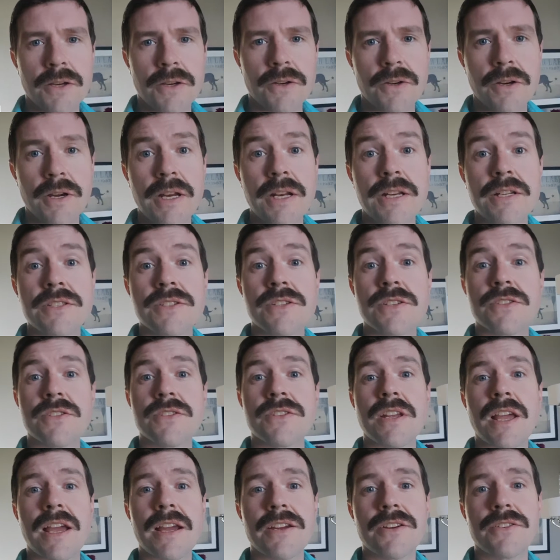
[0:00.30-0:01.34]
Greetings and
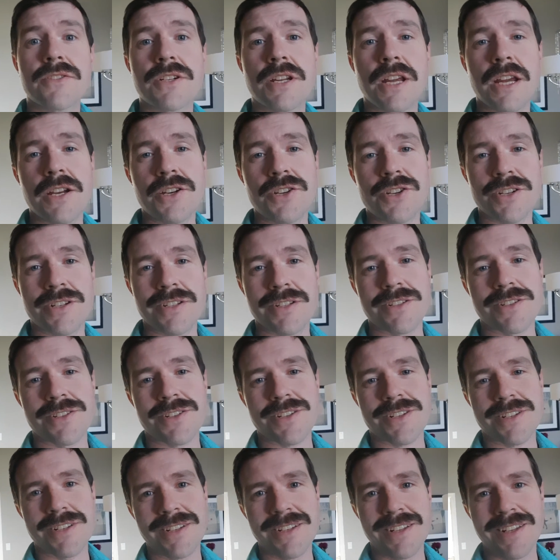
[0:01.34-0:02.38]

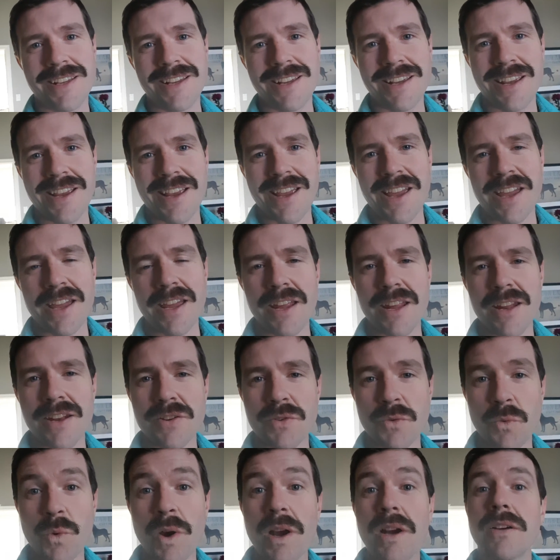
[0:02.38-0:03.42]
salutations,
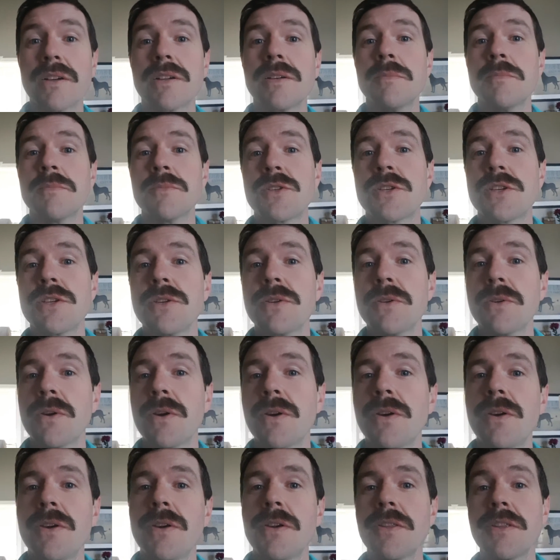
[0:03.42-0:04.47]
and welcome to
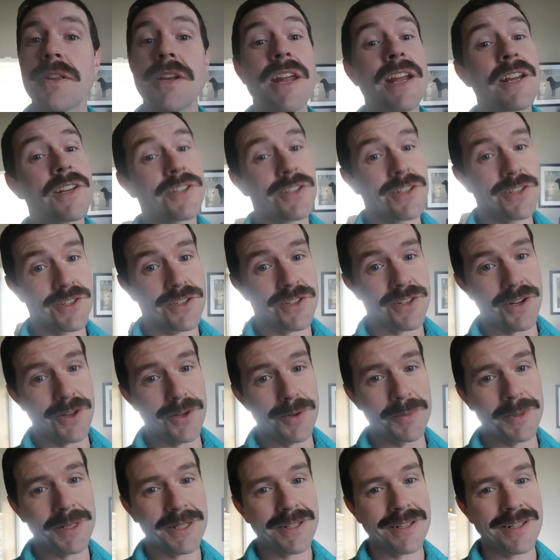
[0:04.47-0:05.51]
the next
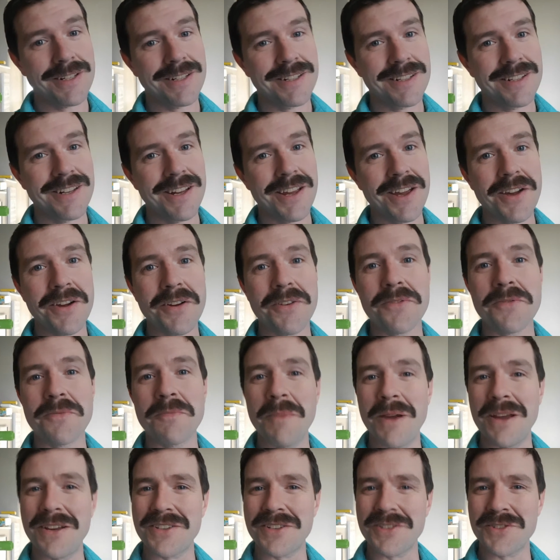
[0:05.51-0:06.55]
installment of
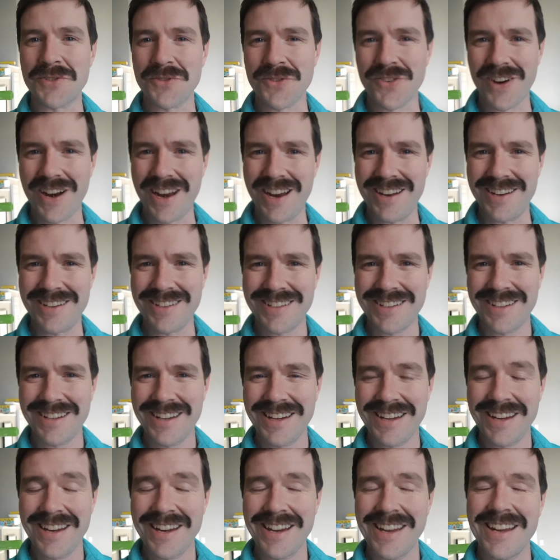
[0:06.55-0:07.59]
Mason's Rant.
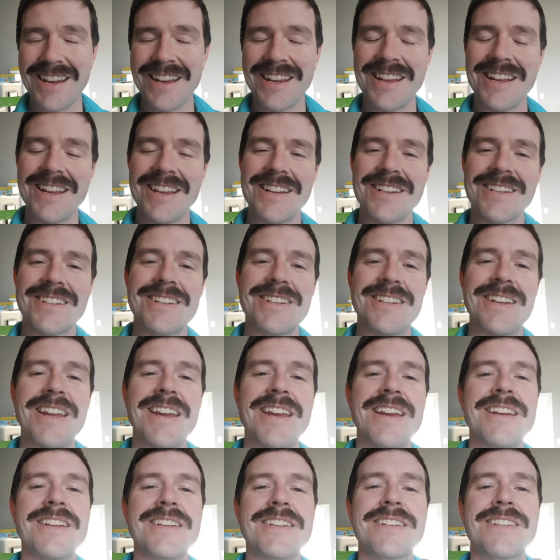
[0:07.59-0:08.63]

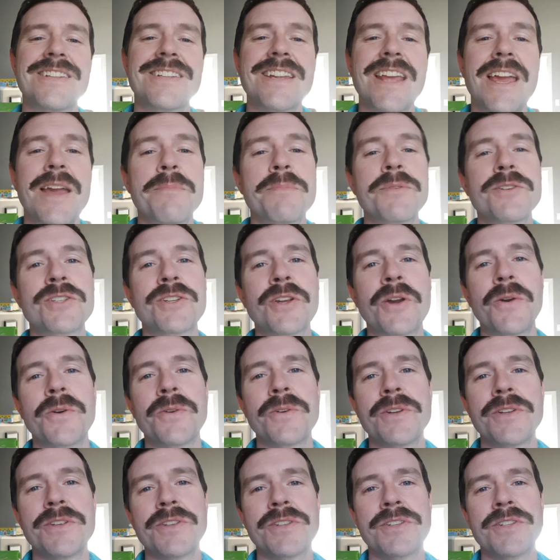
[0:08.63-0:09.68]
Today's
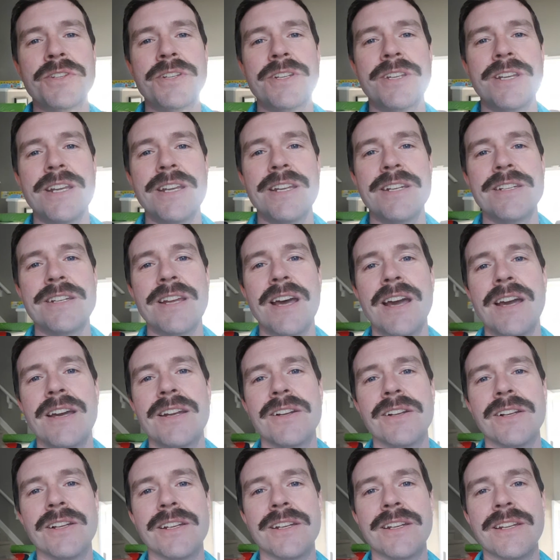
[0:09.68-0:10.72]
episode is
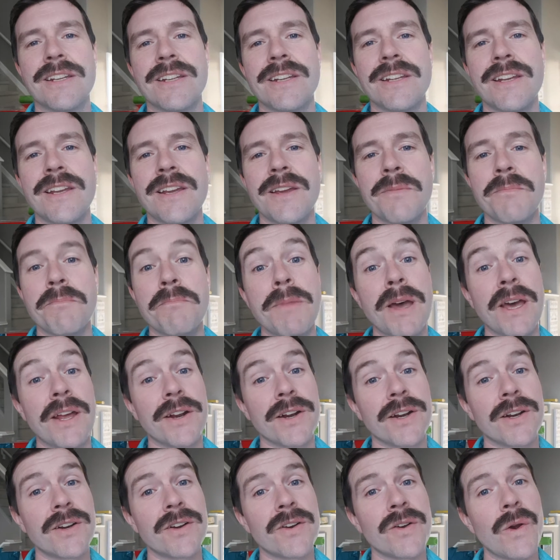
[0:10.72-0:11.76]
entitled
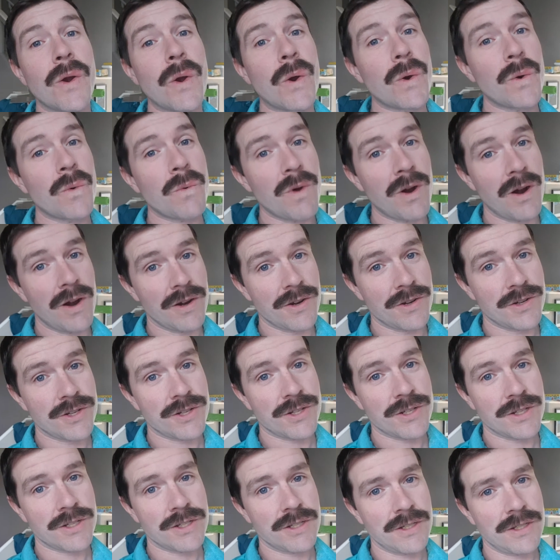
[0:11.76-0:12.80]
Better or
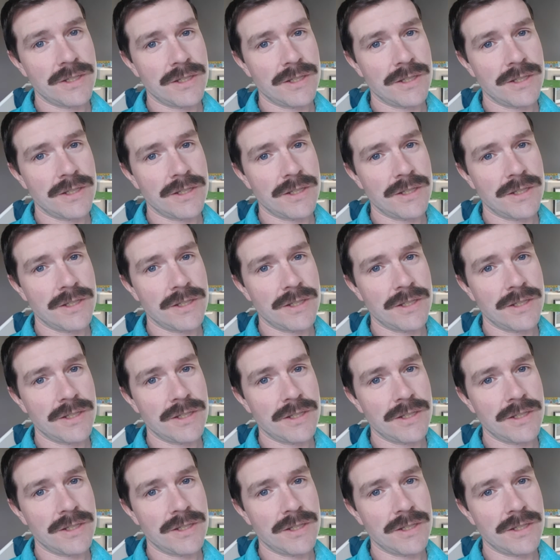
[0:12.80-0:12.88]
Worse.